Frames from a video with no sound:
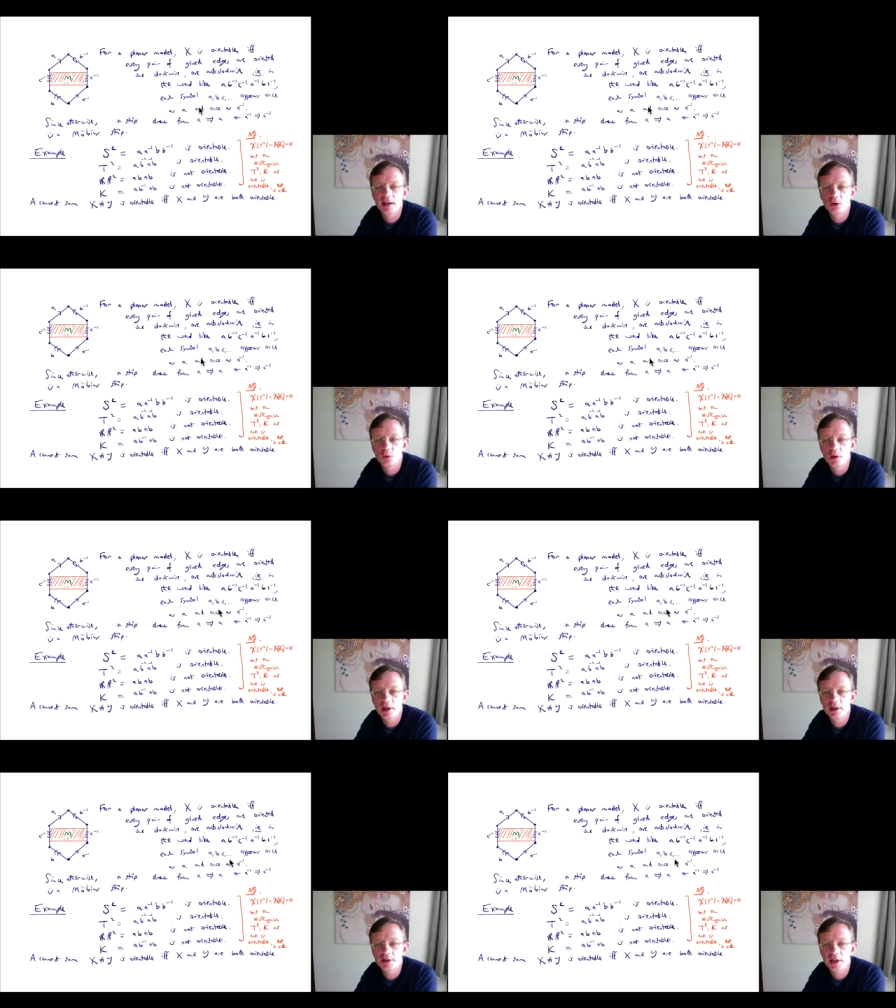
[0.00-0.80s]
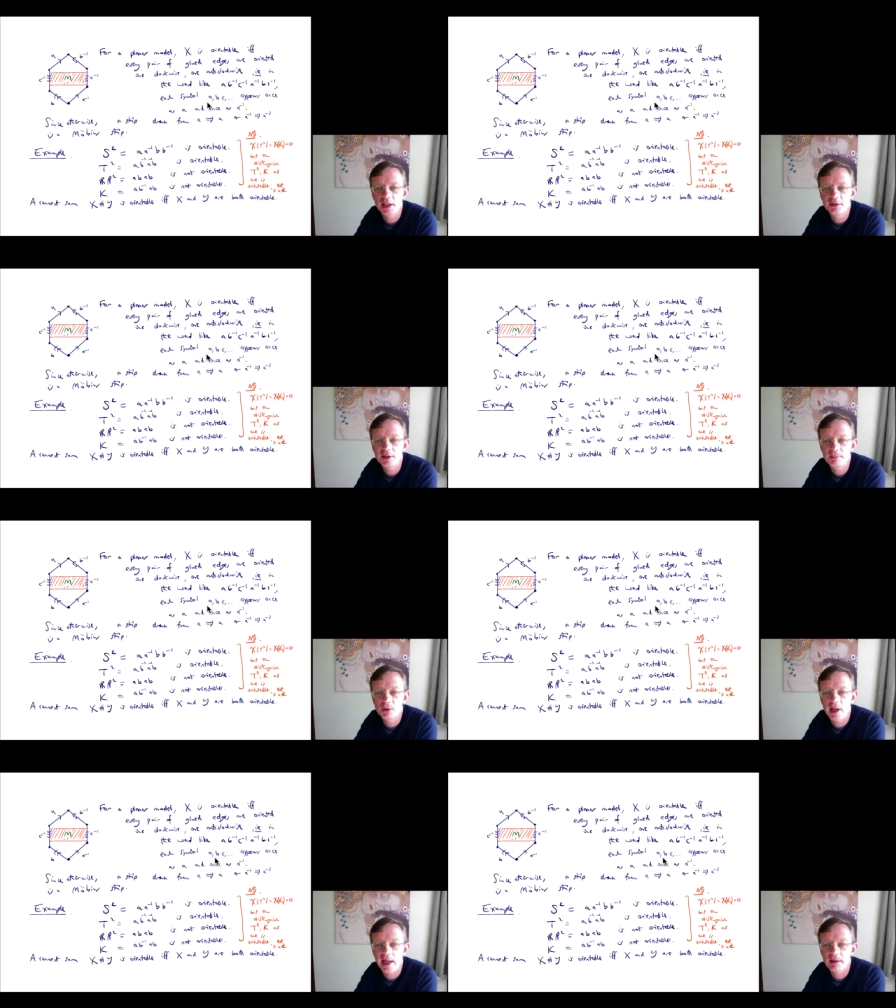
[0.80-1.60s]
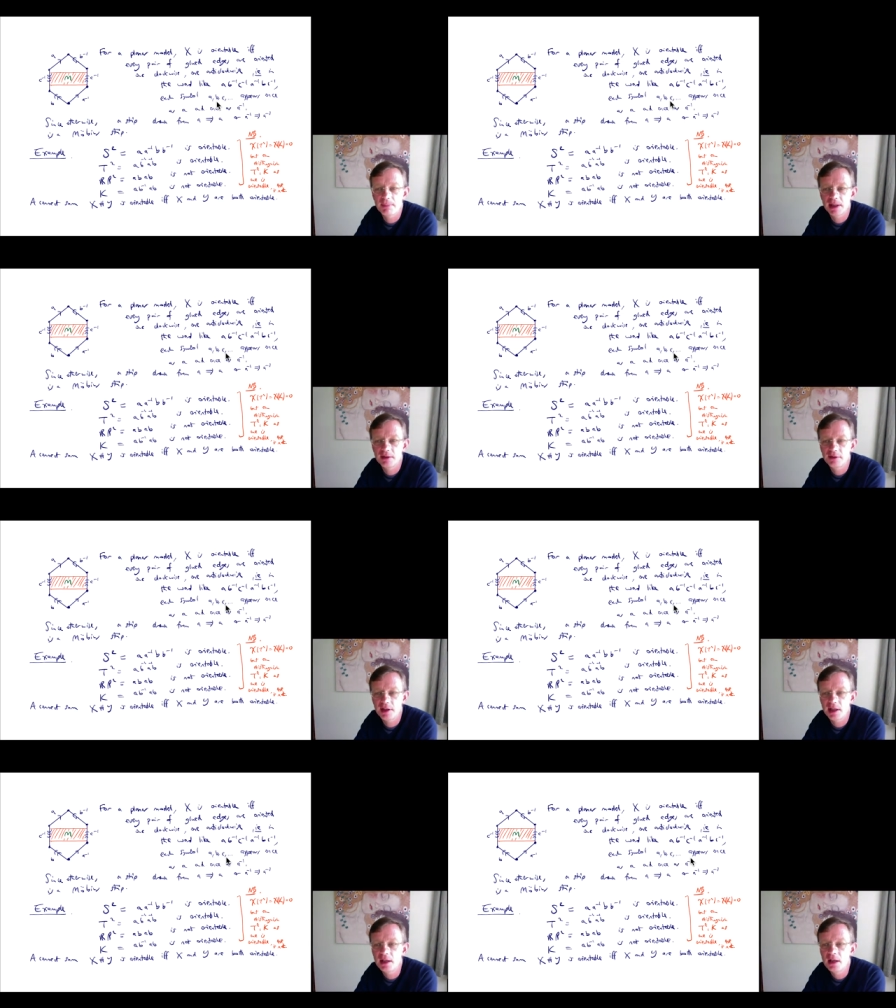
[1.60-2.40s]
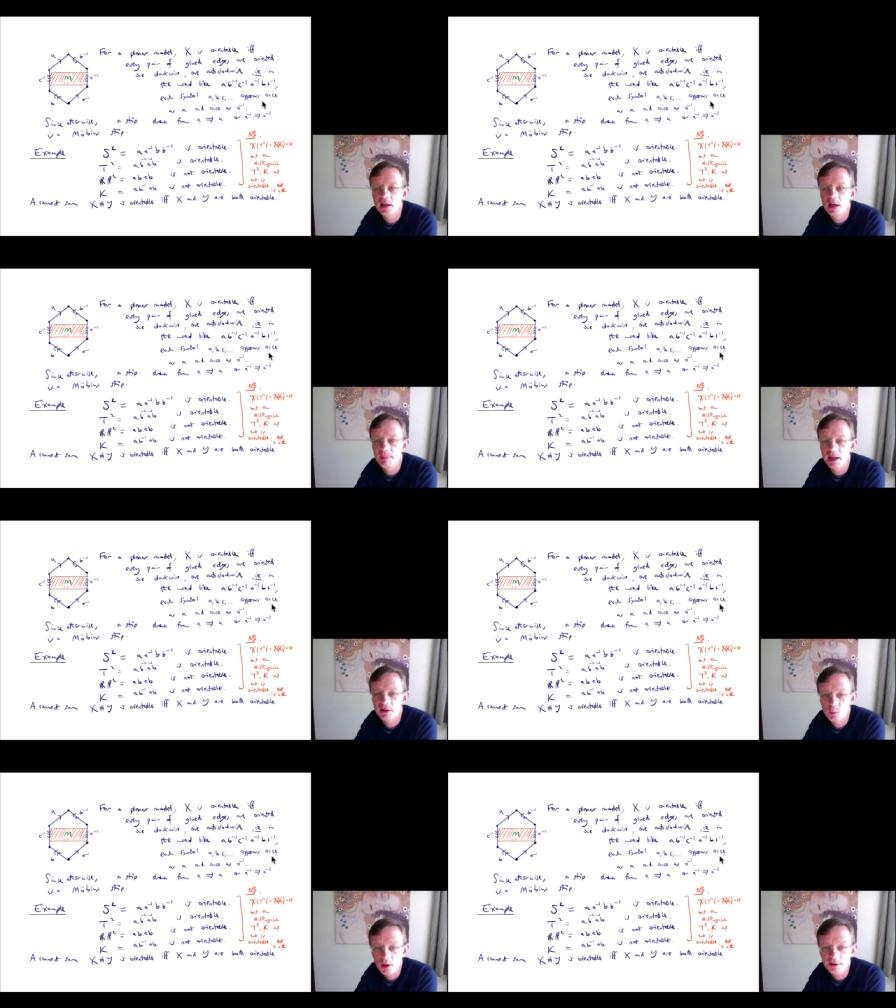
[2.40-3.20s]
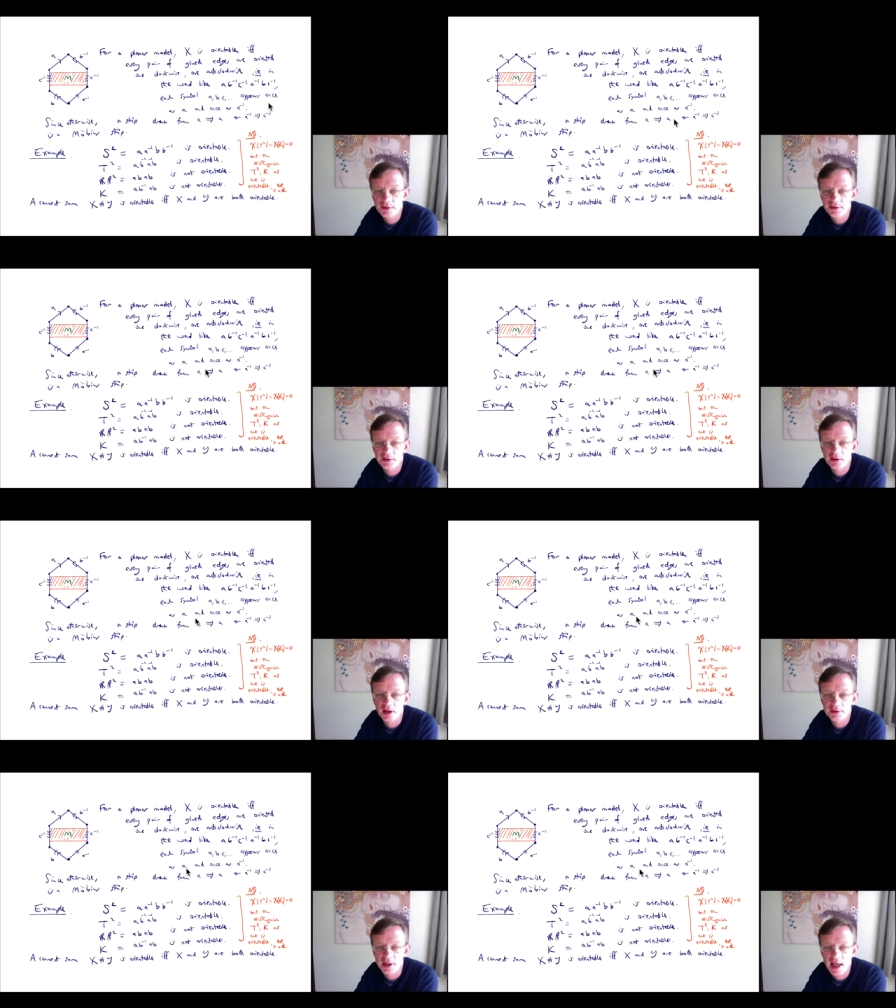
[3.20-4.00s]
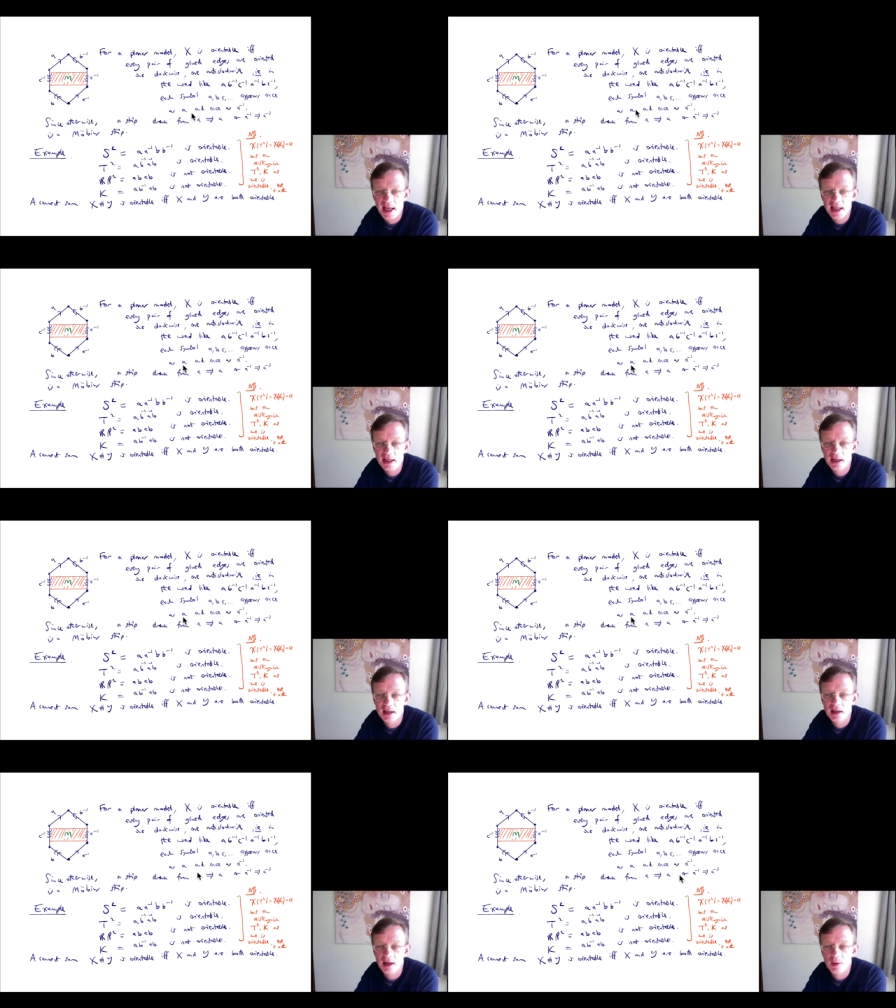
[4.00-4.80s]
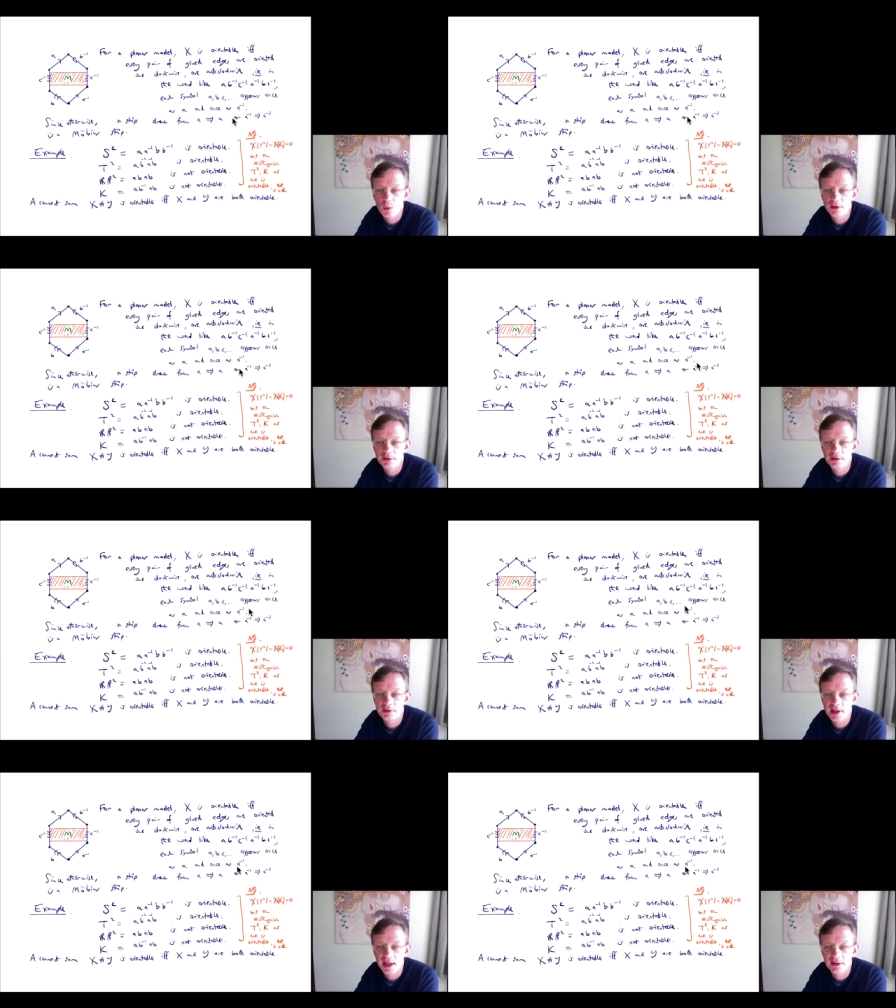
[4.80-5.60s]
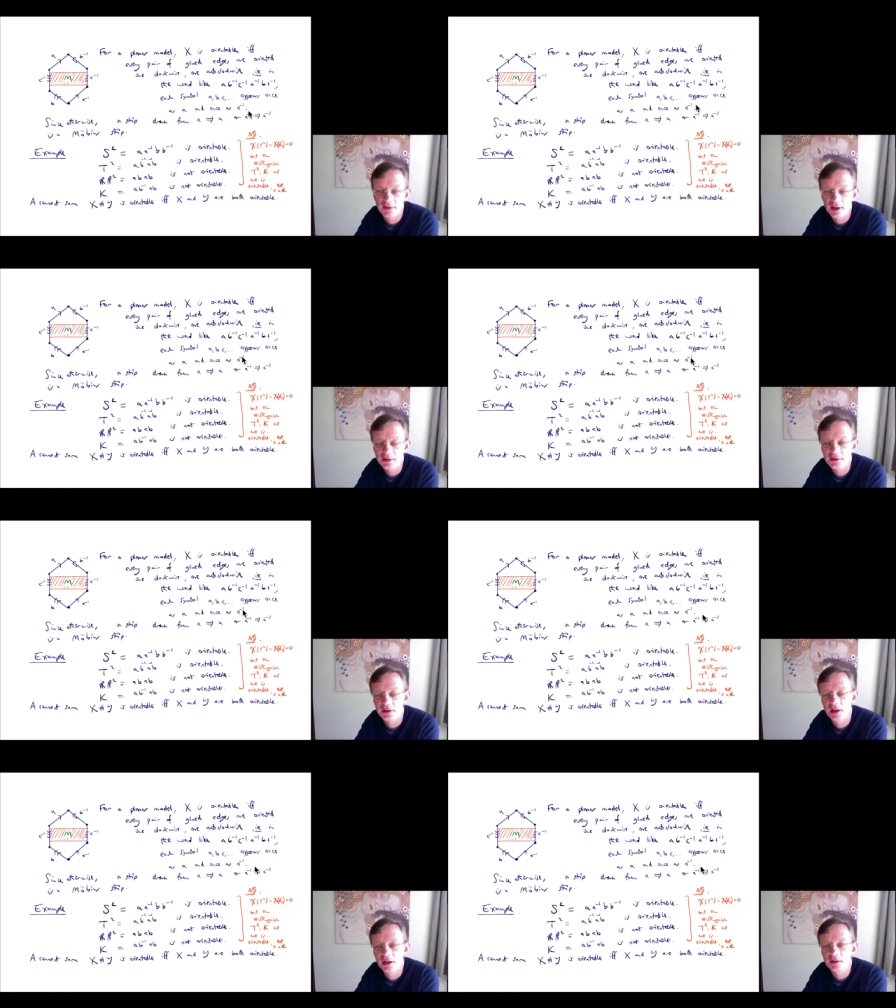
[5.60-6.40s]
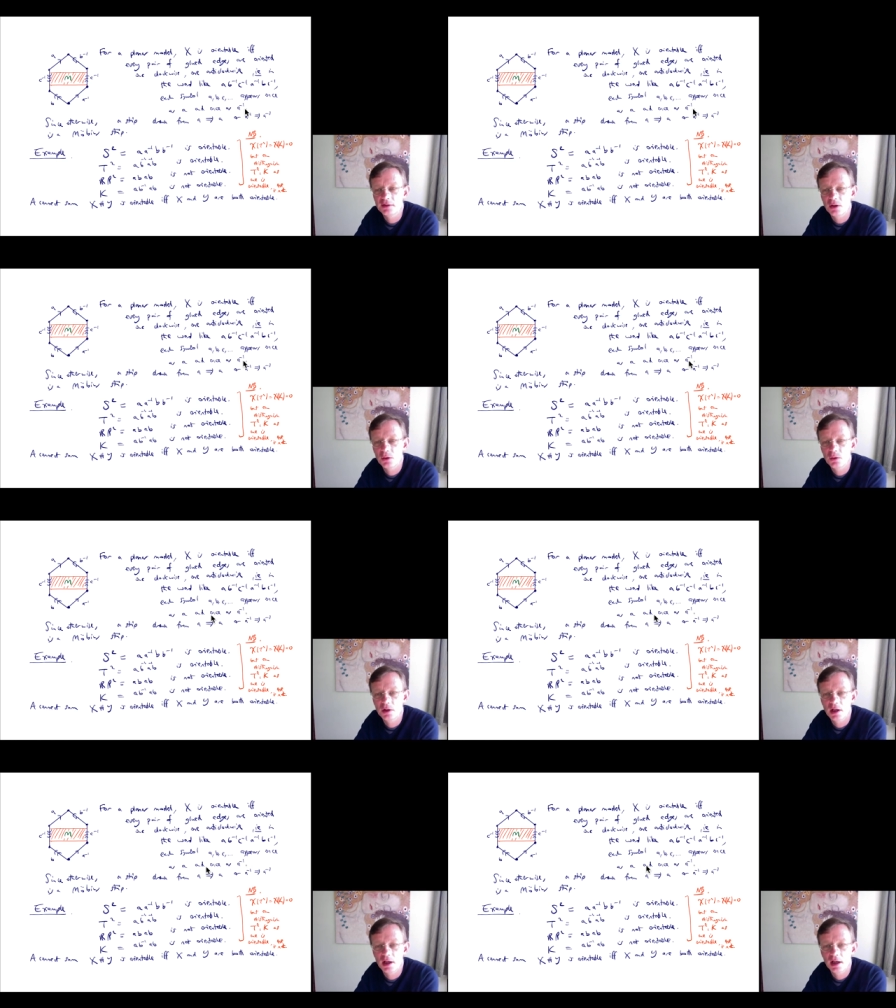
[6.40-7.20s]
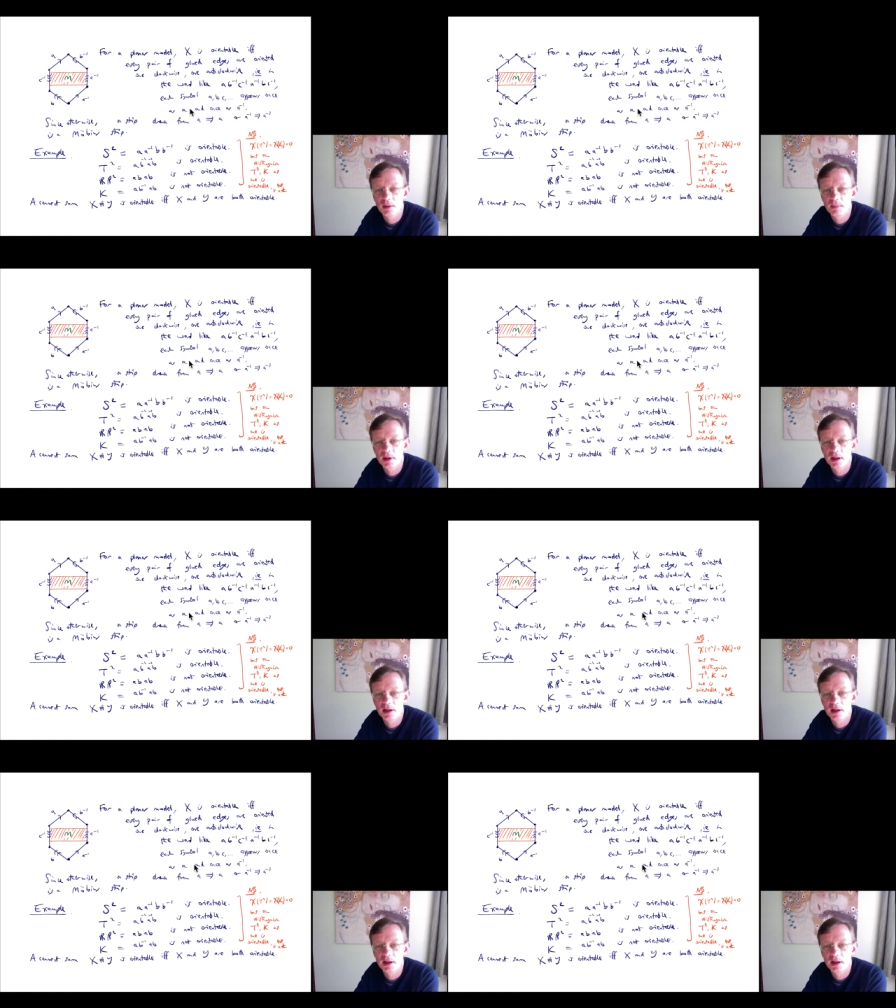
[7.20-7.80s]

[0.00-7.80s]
in your word, each symbol A and B and C appears once as an A and once as an A inverse. So um,